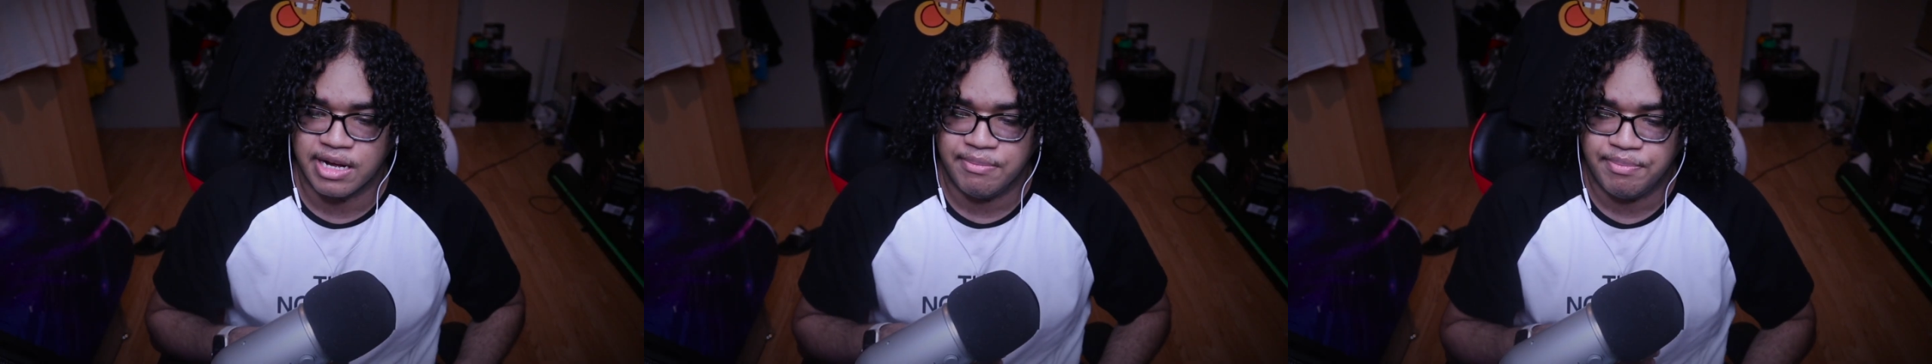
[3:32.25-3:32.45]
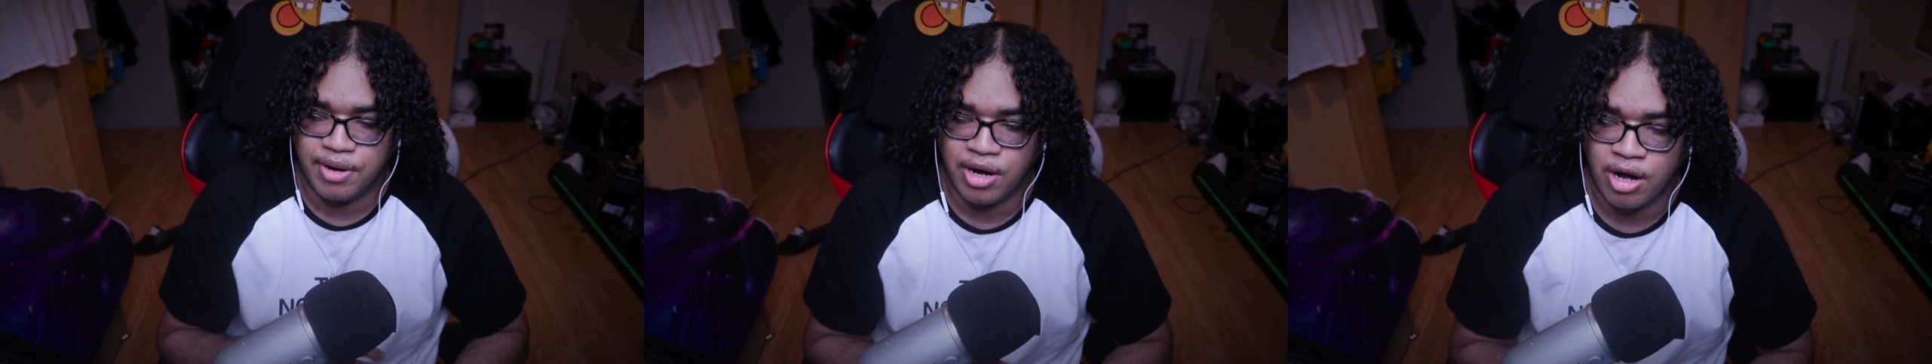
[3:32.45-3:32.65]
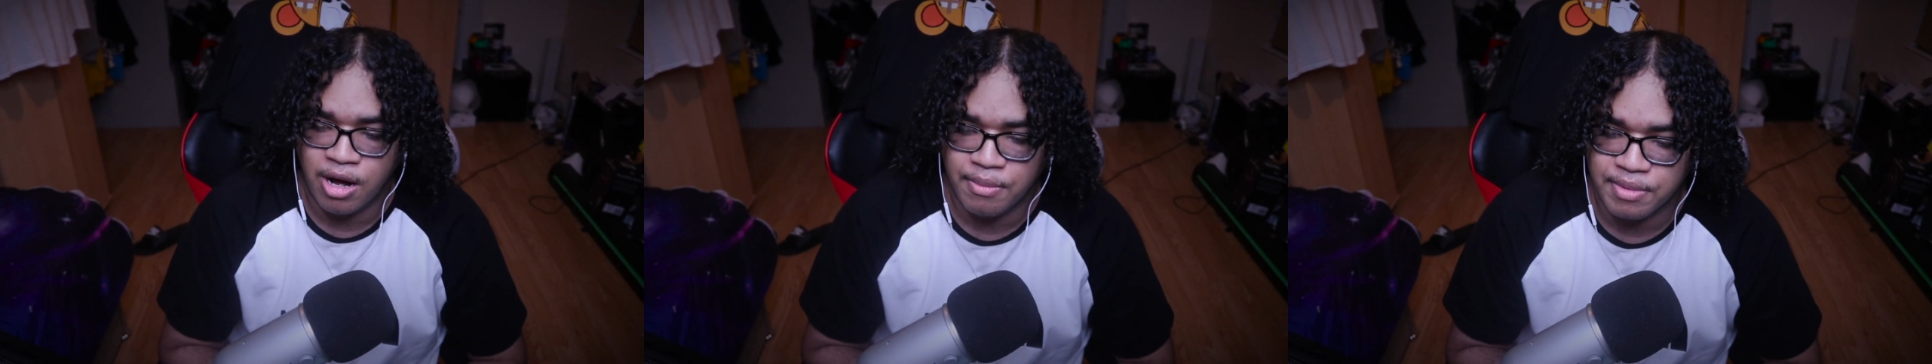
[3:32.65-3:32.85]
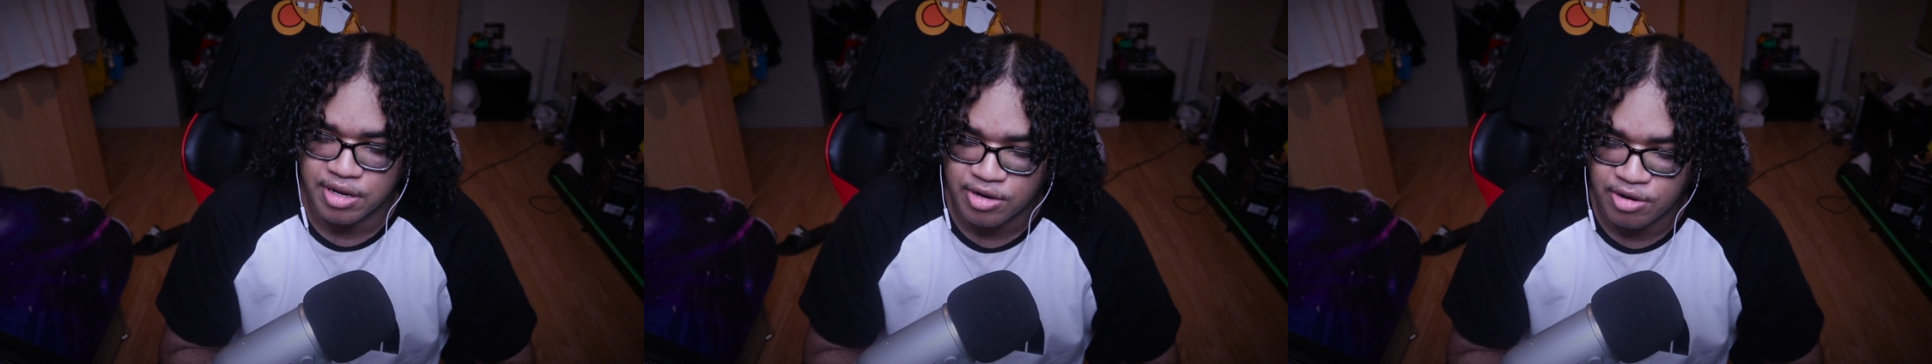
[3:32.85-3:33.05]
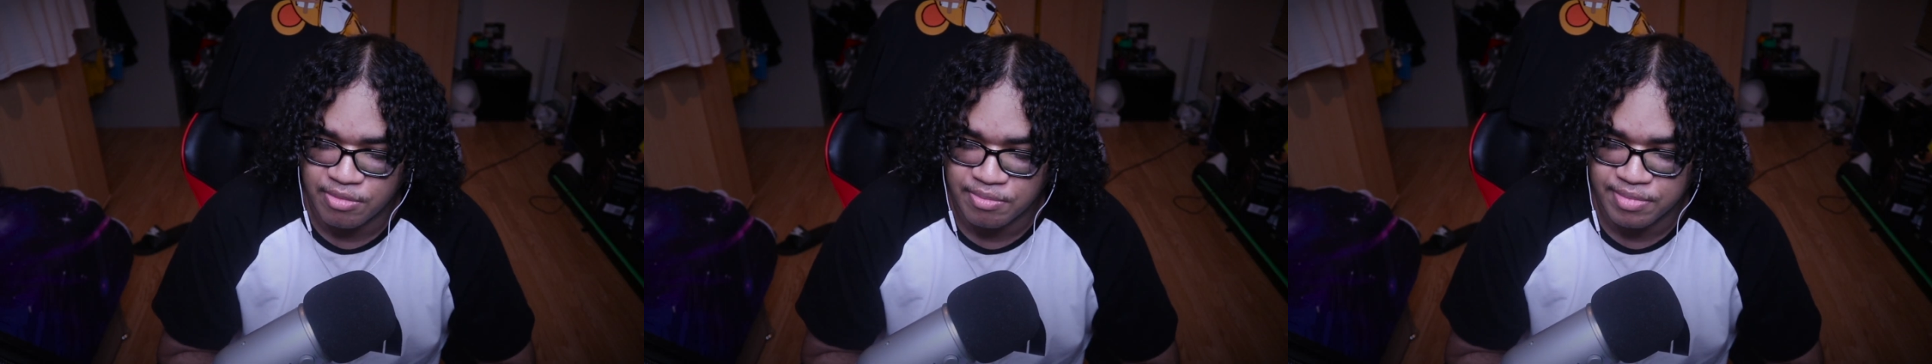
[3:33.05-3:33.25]

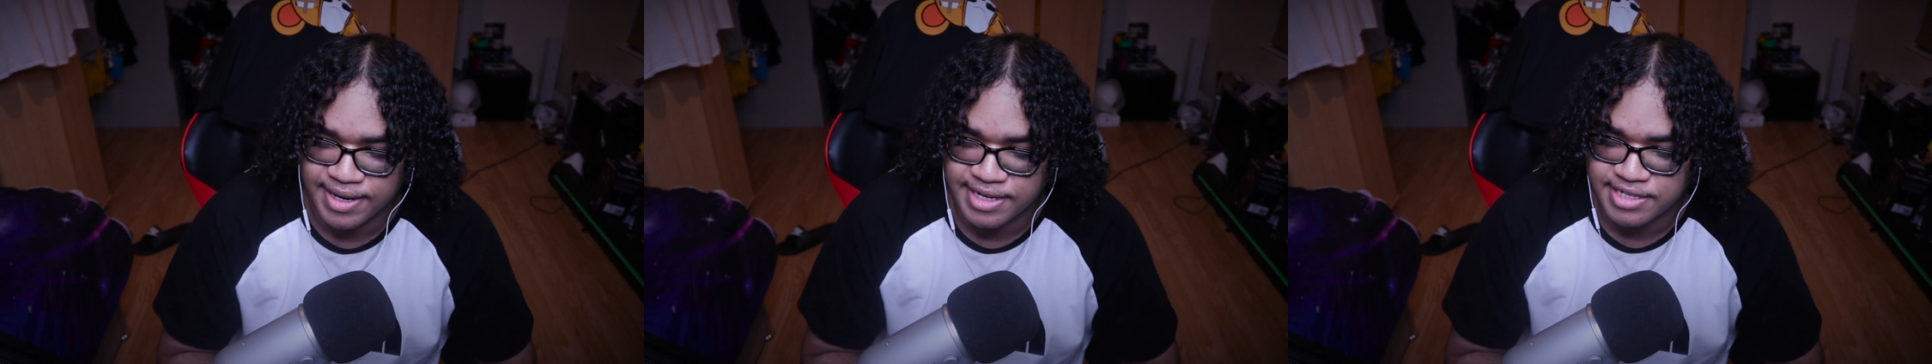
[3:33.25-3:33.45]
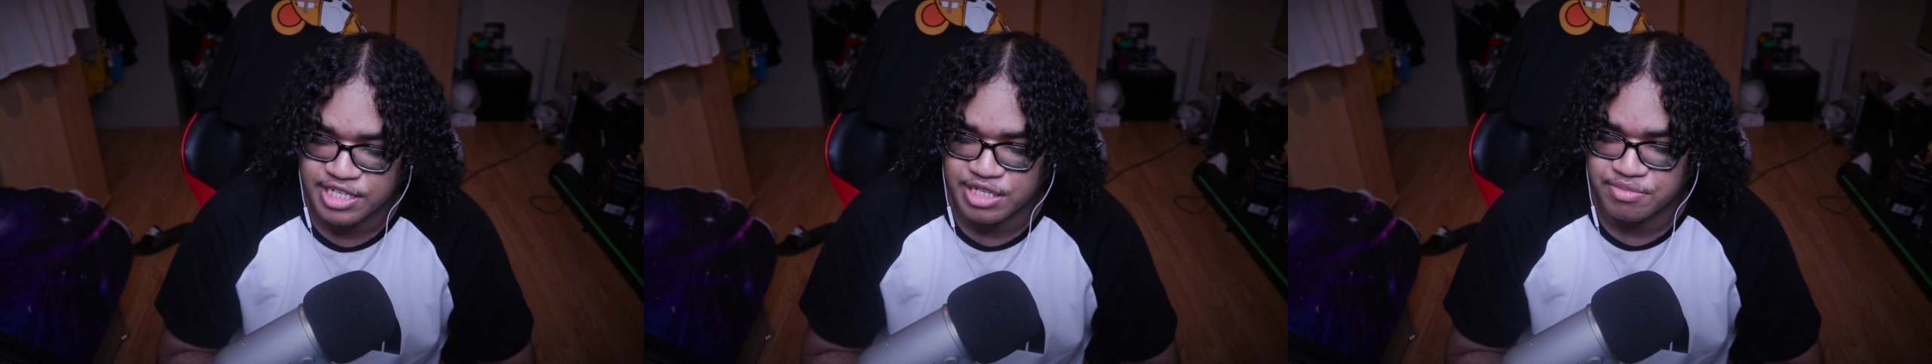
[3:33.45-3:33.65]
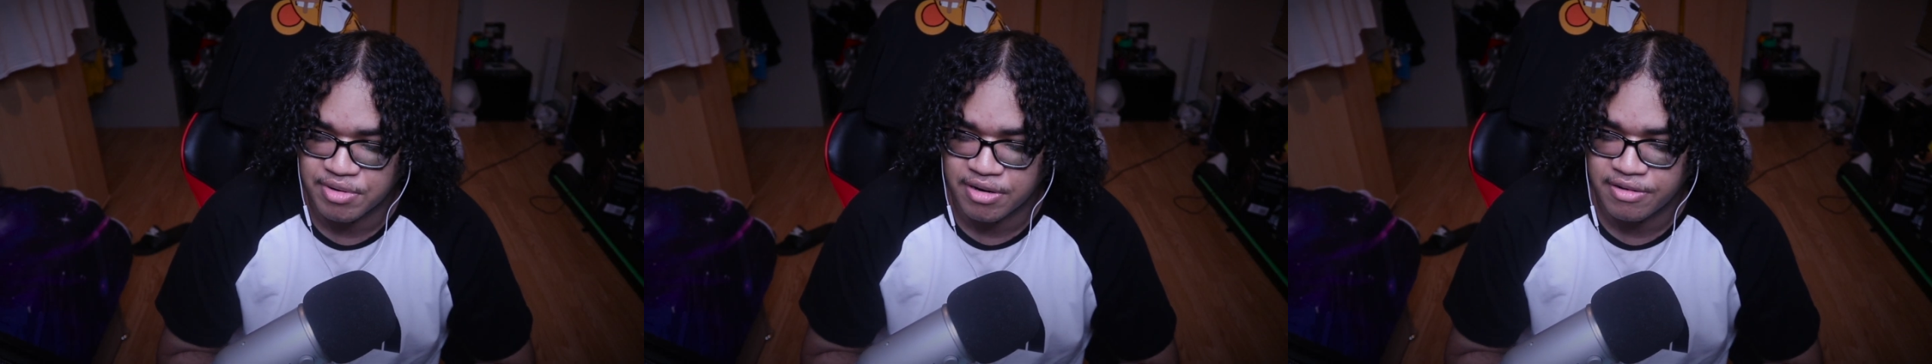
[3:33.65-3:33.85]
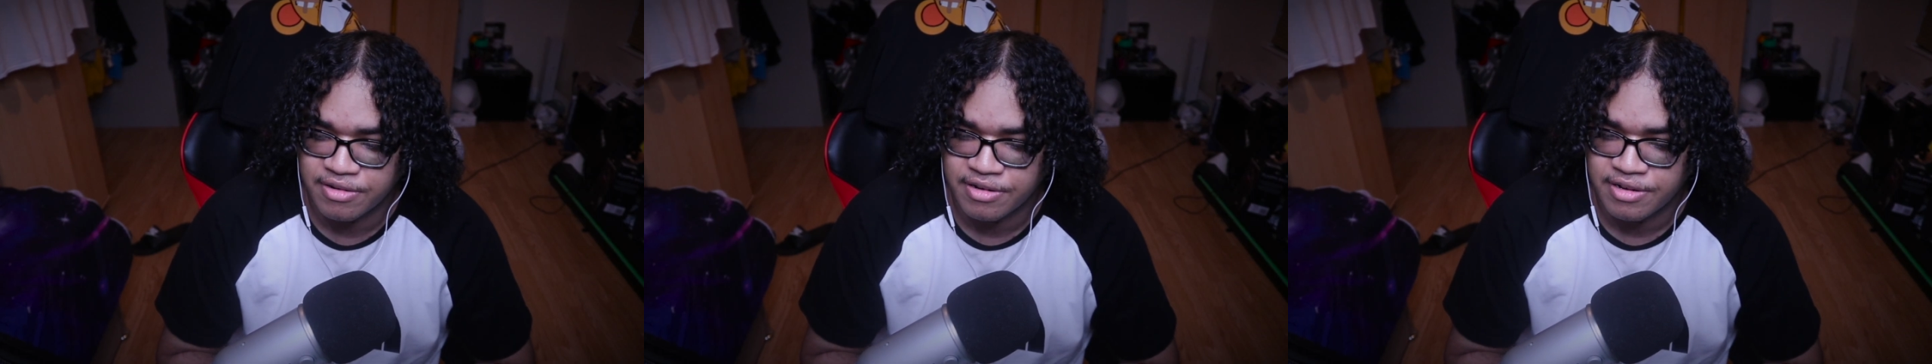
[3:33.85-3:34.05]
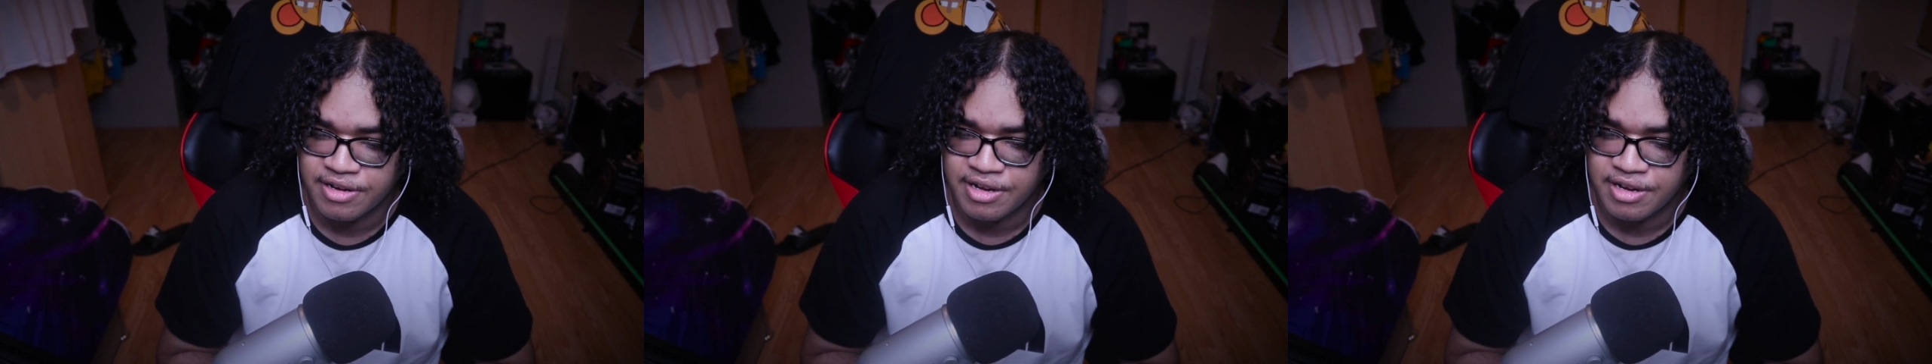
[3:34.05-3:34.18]
apartment complexes, bro.